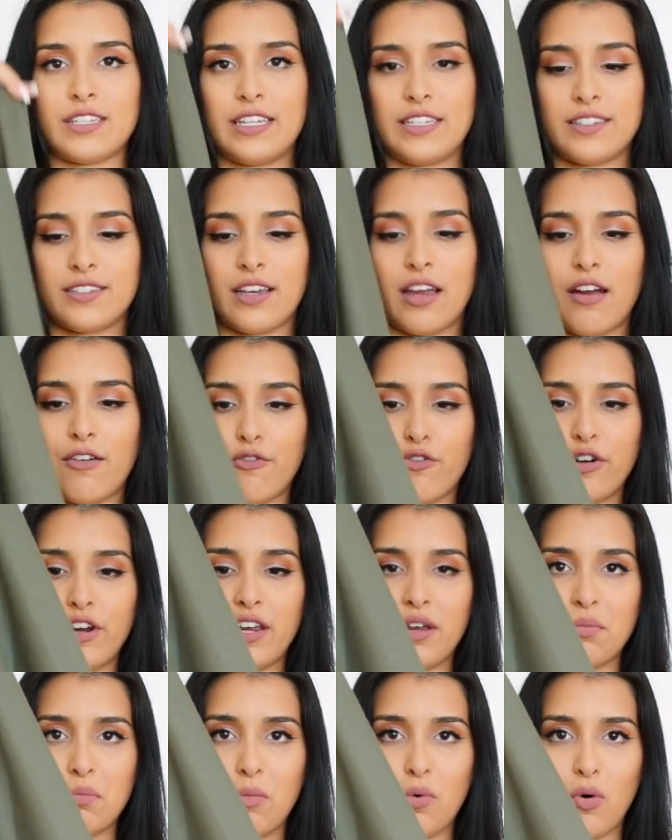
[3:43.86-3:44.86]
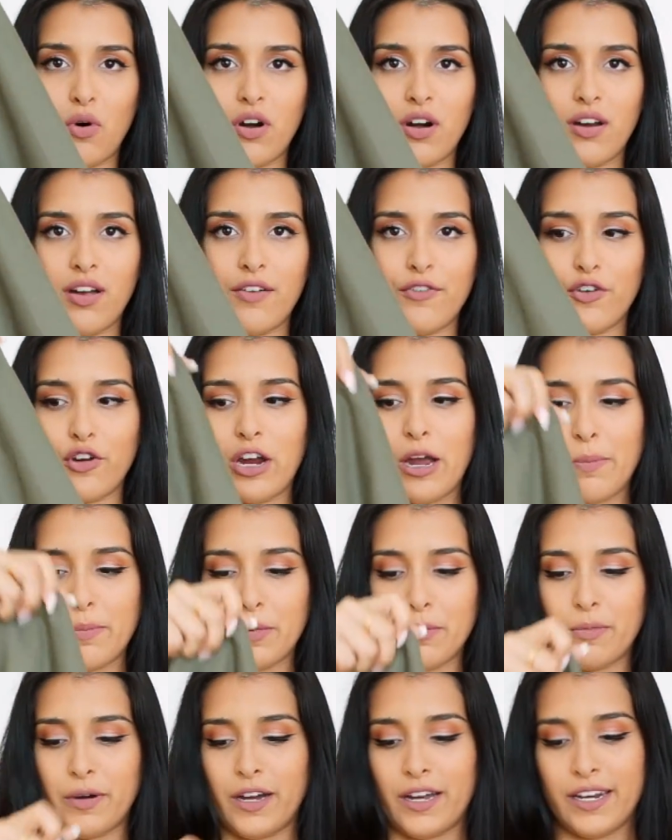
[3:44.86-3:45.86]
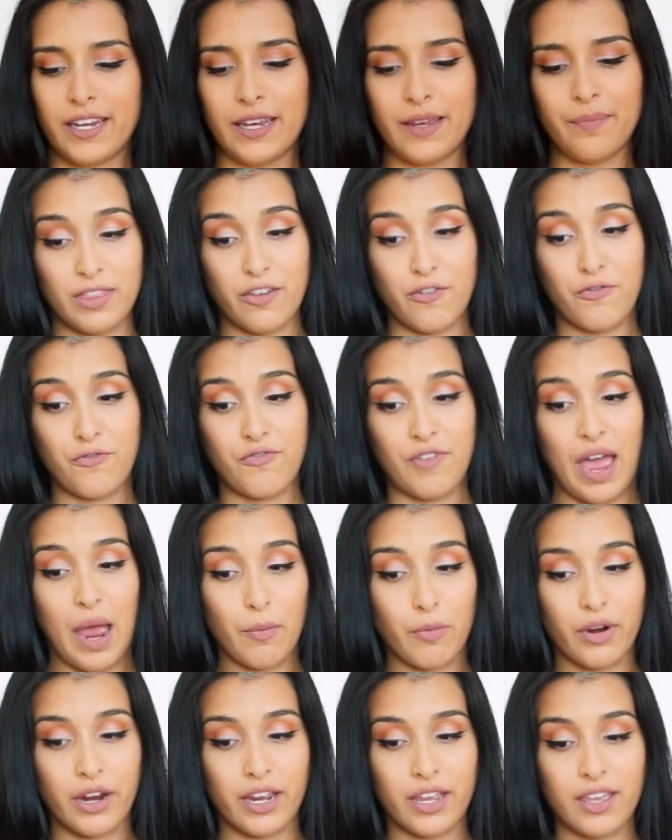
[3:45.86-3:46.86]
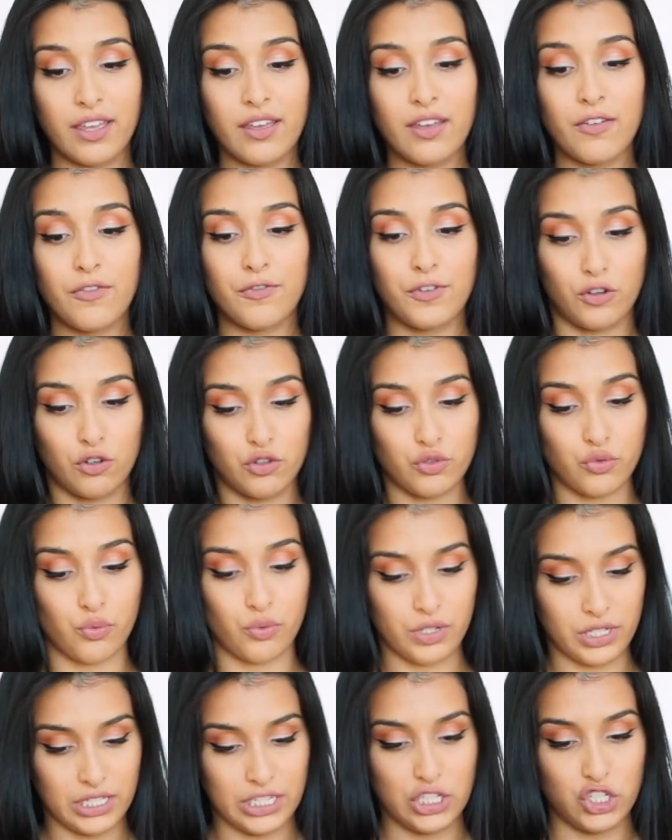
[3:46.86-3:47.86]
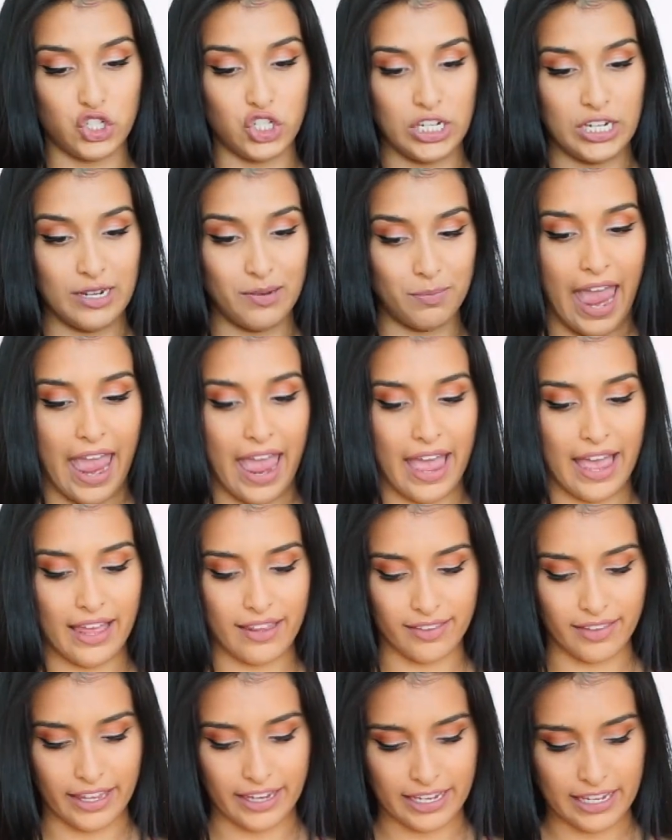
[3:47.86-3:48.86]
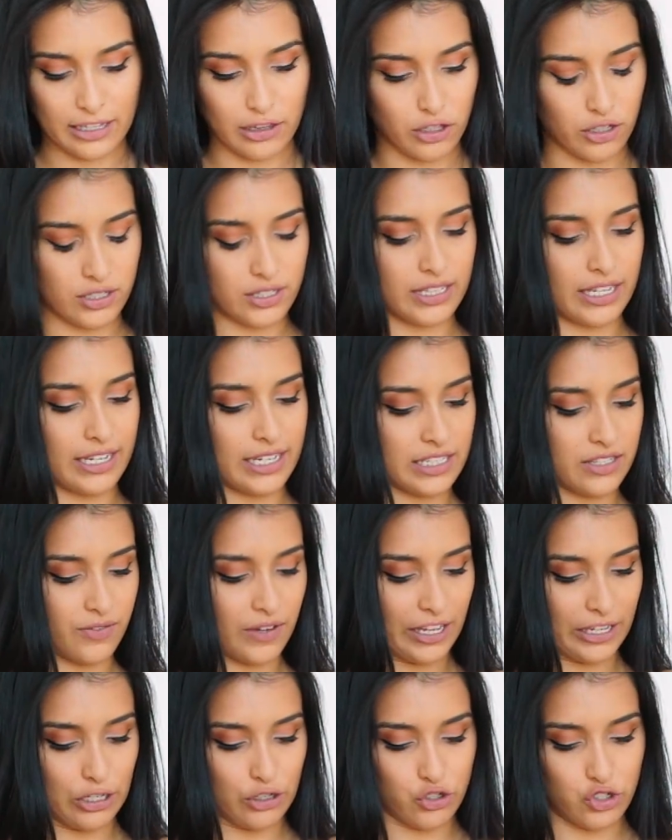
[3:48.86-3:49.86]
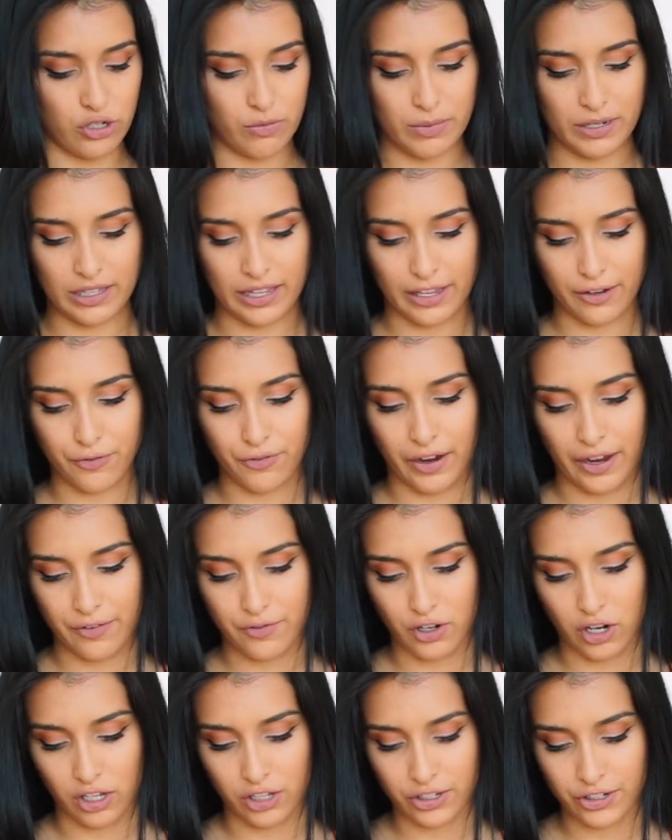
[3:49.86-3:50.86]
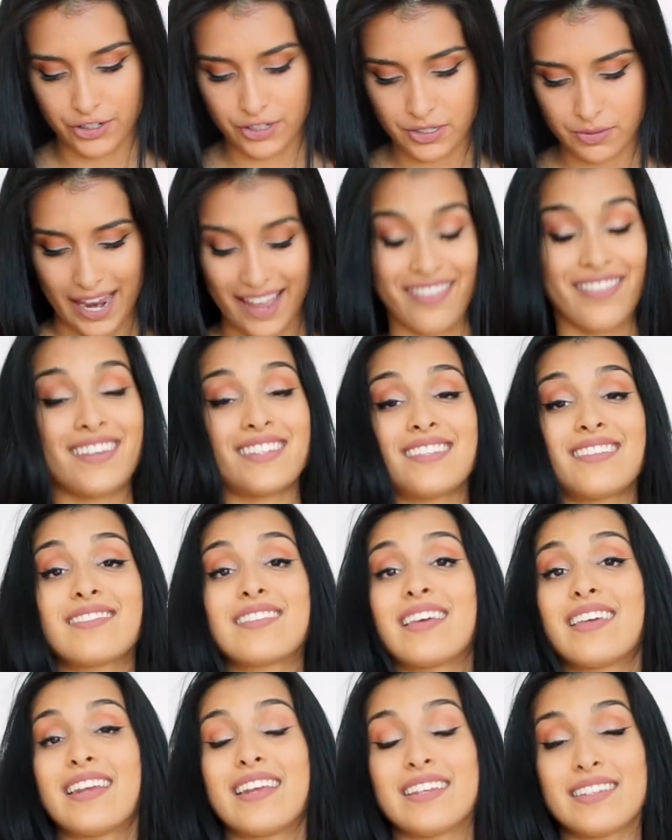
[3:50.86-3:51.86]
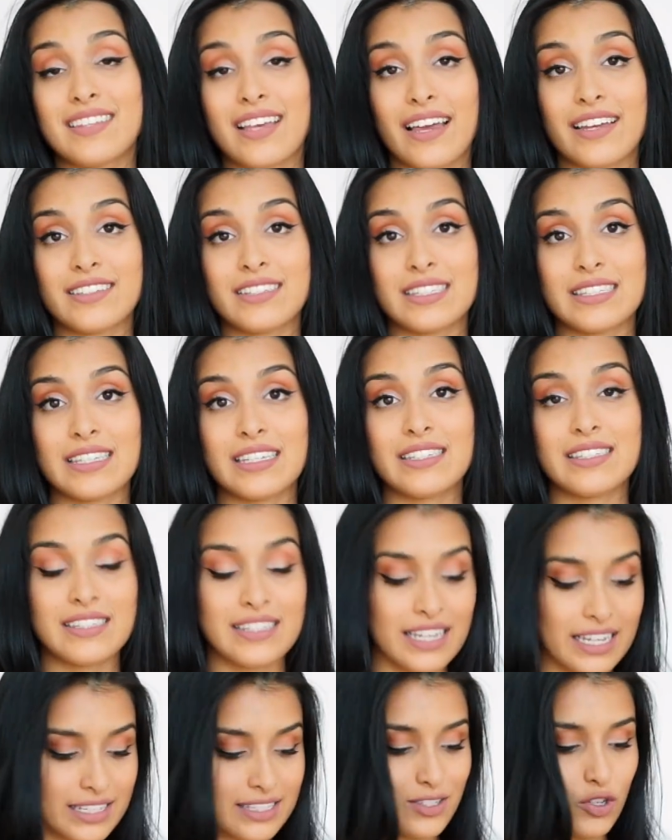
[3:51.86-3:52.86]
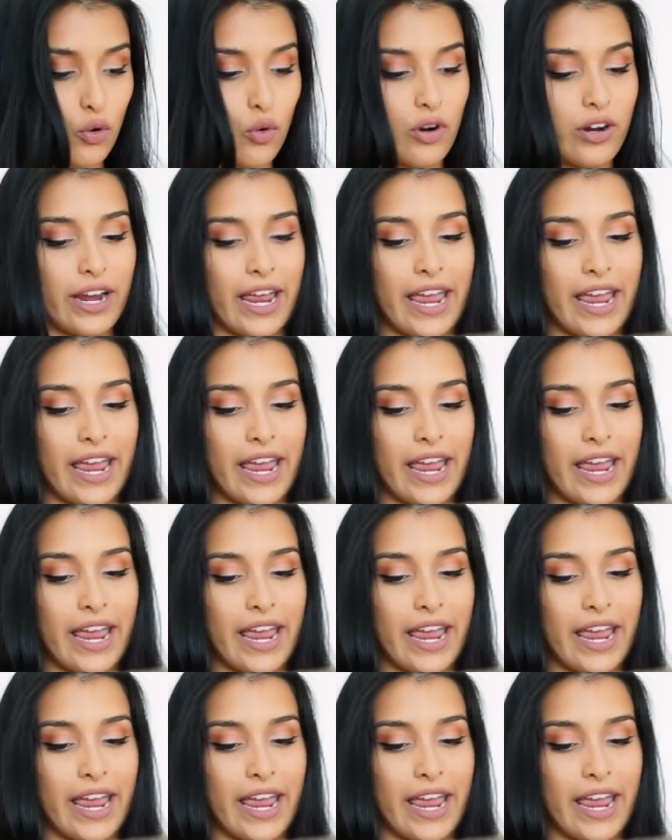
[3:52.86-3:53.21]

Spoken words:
it's covering more of your upper body. The fabric feels really cheap, and like it looks like its value should be like $5, and this is in a size 6 or